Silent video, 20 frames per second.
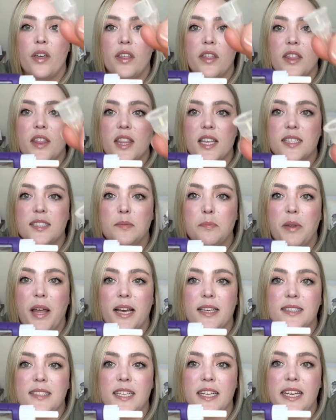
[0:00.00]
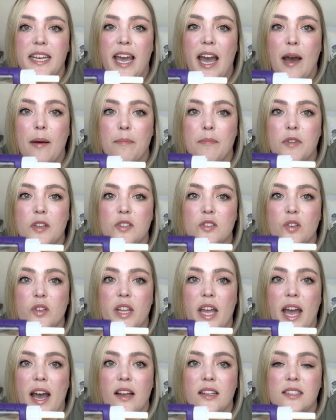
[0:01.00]
this plastic cap that's on
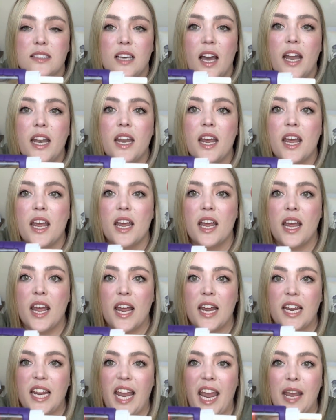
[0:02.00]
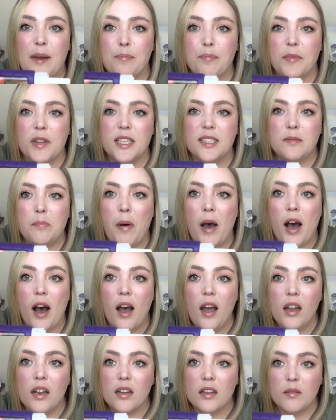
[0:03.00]
the outside. Keep this
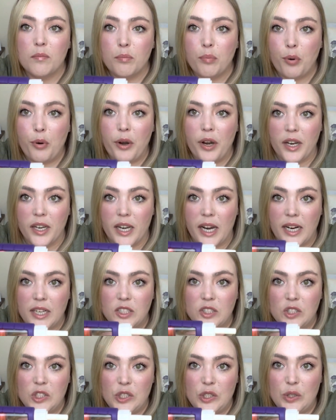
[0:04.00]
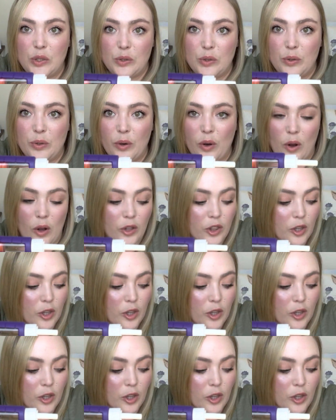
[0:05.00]
part, put it next to you on the